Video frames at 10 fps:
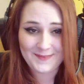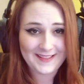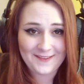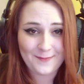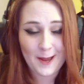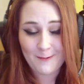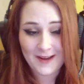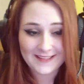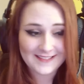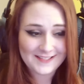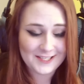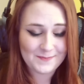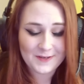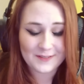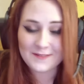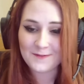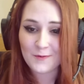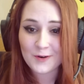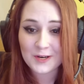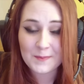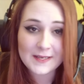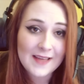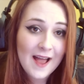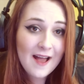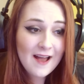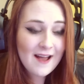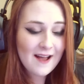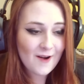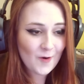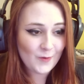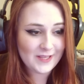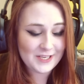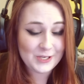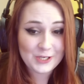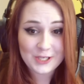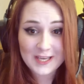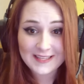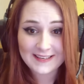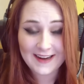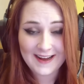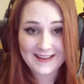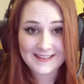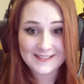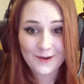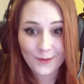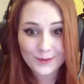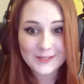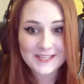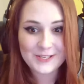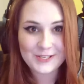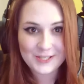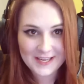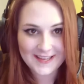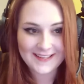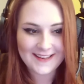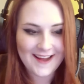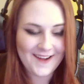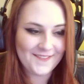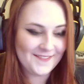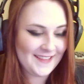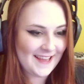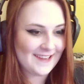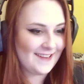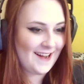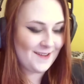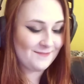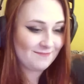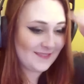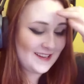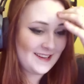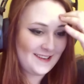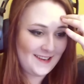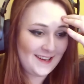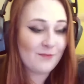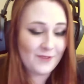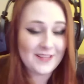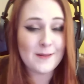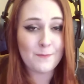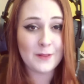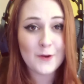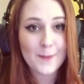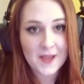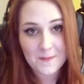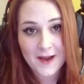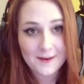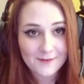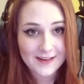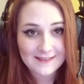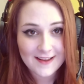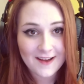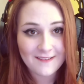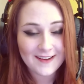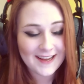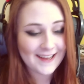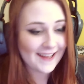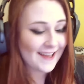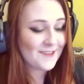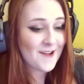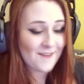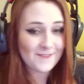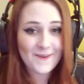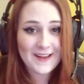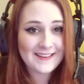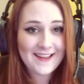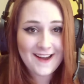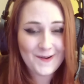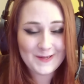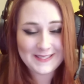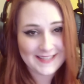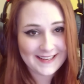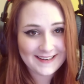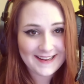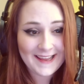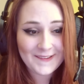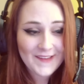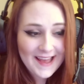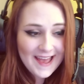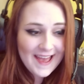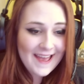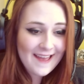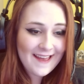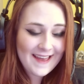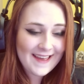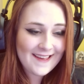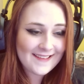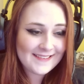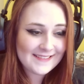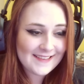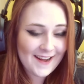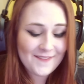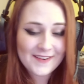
believe me, I'm not. It's just because of the work. But holy shit, guys. Holy shit. I'm like, I'm it really blew my mind right now. Uh, you have no idea how excited I am. And I'm